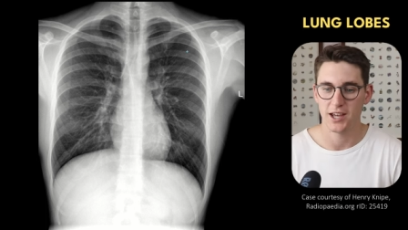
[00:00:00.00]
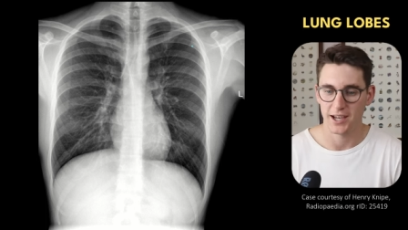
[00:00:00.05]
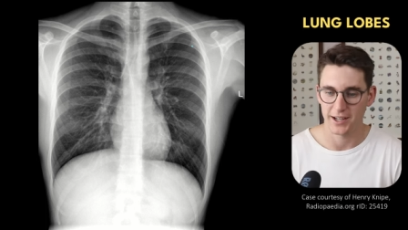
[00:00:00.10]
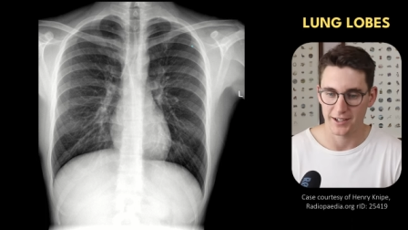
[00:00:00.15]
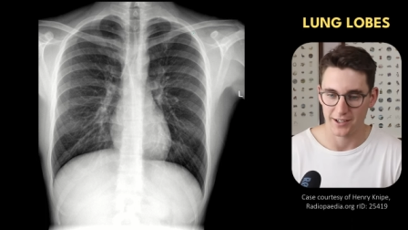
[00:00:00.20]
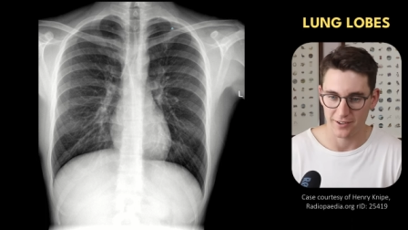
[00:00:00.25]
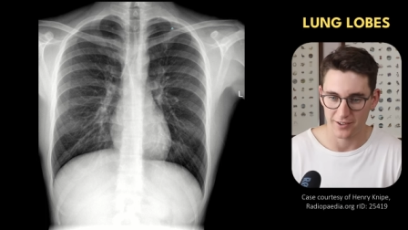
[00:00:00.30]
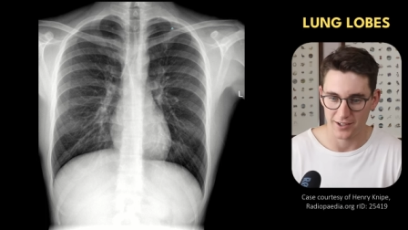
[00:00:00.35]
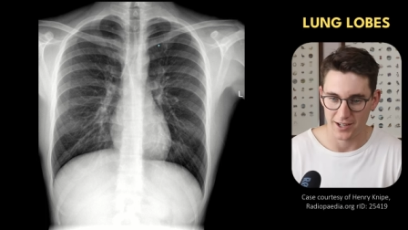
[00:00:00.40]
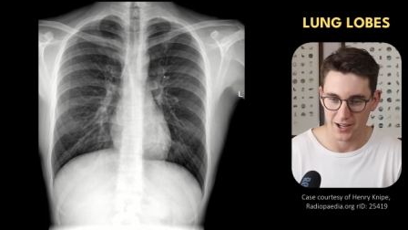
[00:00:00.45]

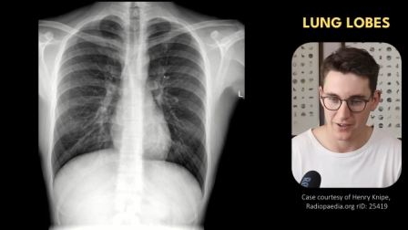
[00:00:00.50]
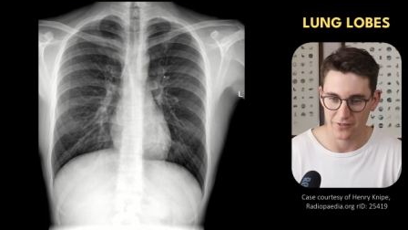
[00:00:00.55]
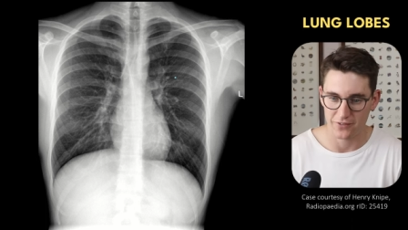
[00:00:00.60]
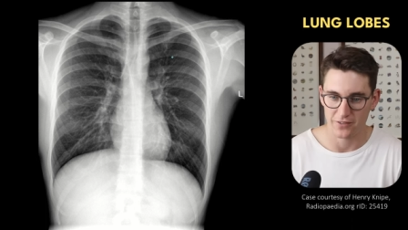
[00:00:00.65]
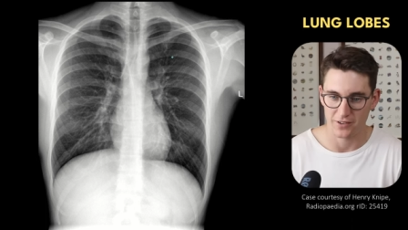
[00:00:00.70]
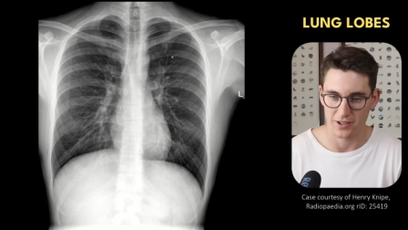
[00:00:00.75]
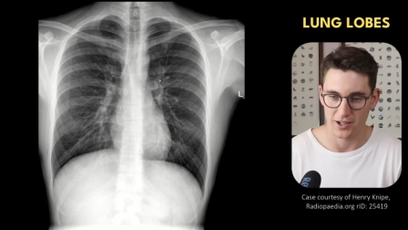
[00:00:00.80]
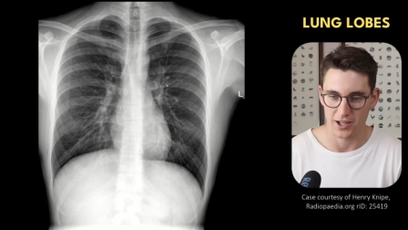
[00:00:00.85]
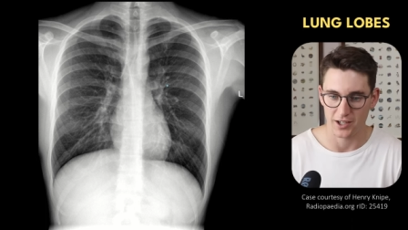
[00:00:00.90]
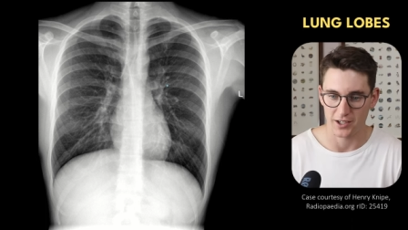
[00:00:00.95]
and our
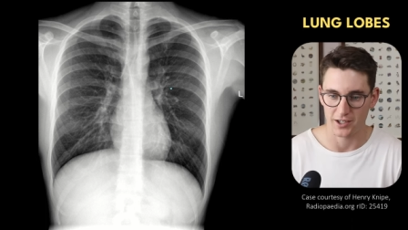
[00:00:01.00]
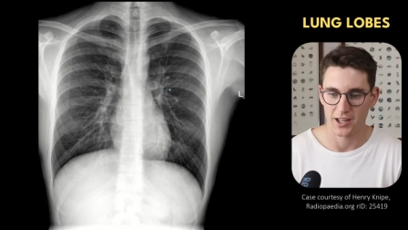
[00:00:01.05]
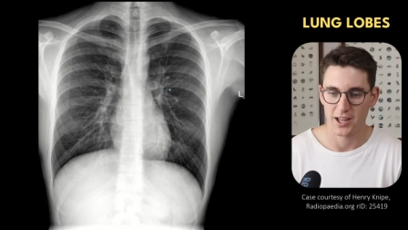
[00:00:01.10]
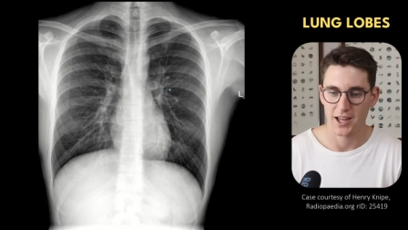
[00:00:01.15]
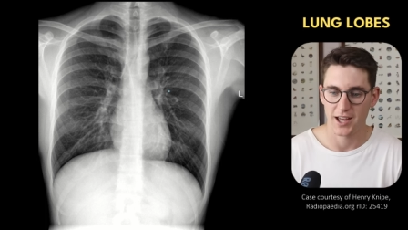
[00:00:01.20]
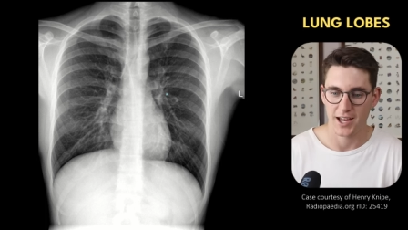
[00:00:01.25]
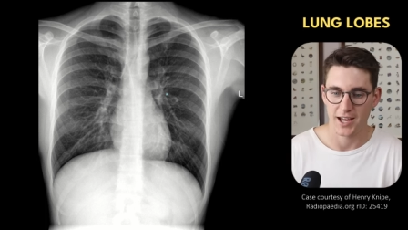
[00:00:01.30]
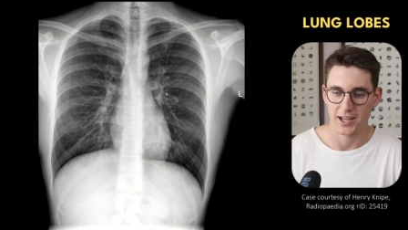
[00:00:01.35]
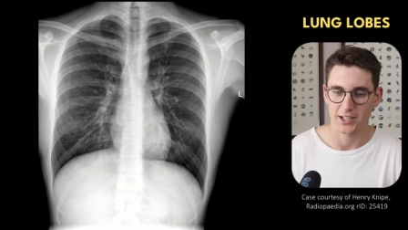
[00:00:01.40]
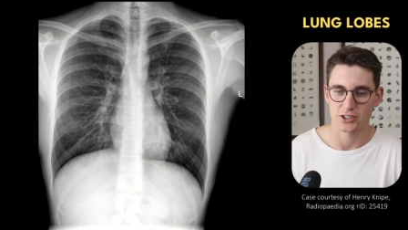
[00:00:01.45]
left lung
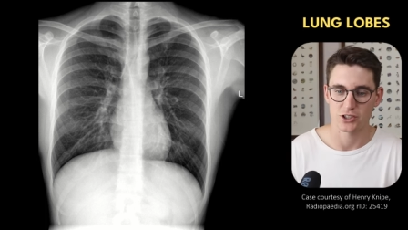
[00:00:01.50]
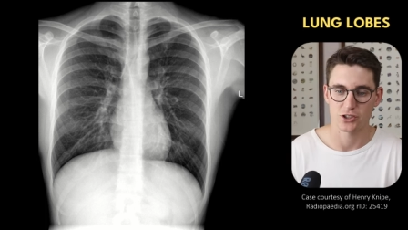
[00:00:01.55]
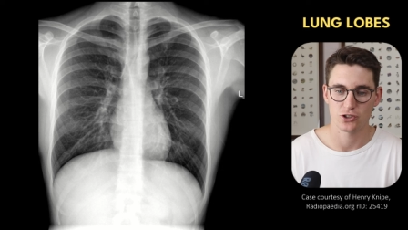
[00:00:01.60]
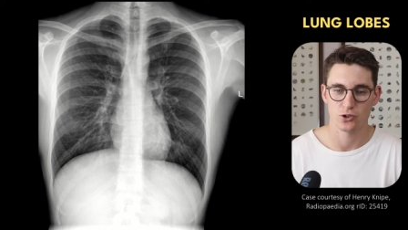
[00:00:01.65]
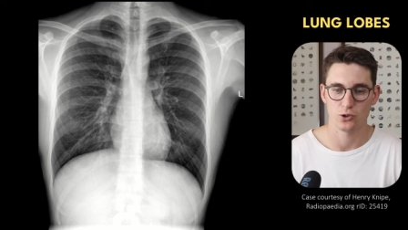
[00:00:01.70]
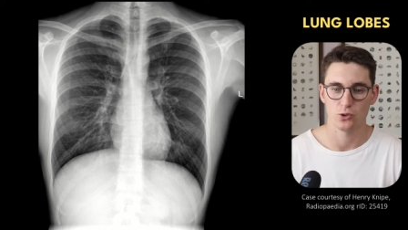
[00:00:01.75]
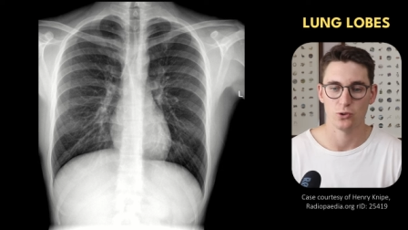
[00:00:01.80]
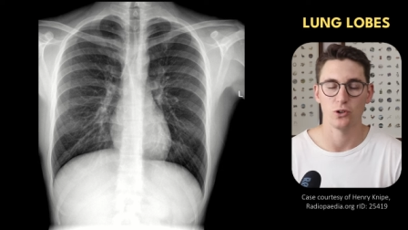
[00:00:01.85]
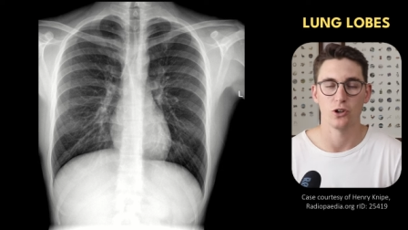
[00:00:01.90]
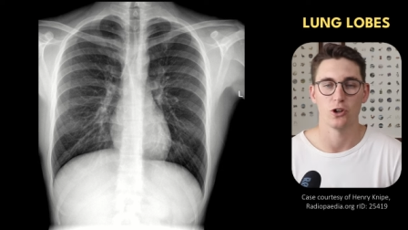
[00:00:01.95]
has
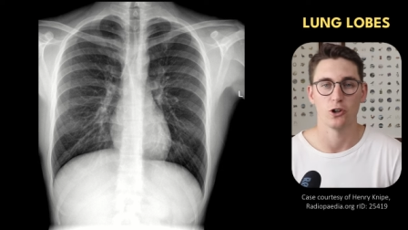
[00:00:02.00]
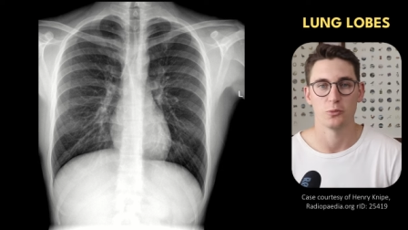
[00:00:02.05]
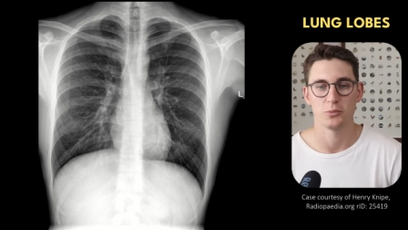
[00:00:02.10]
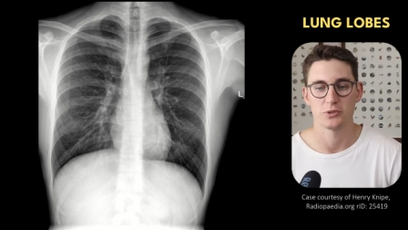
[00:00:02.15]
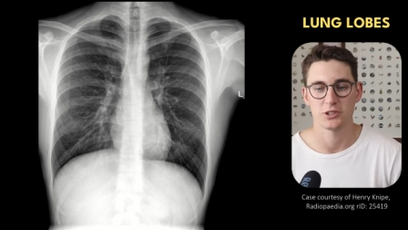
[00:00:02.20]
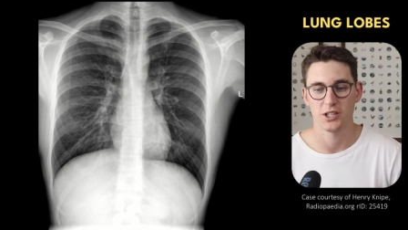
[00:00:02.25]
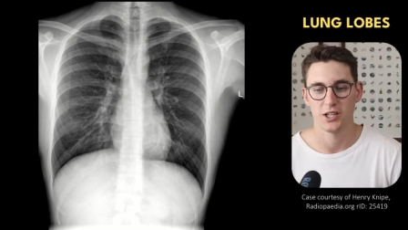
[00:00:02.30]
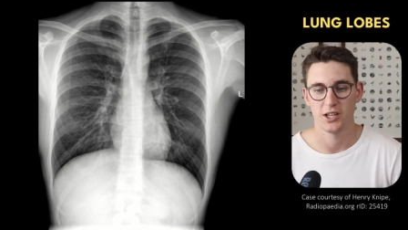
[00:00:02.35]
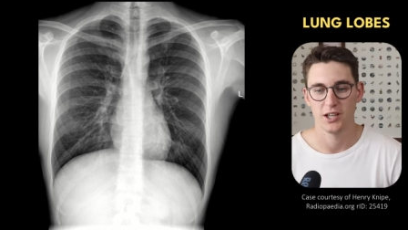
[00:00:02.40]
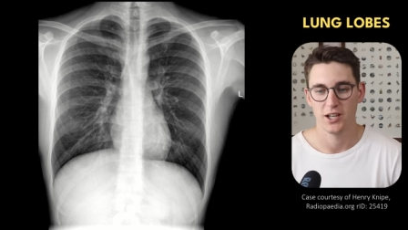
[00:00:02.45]
two
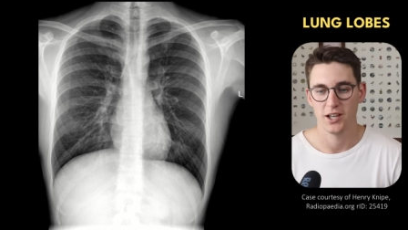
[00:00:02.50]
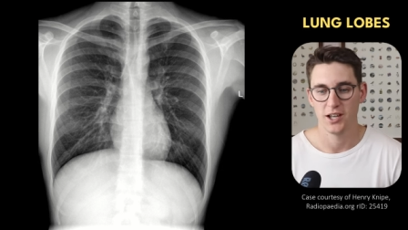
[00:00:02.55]
lobes.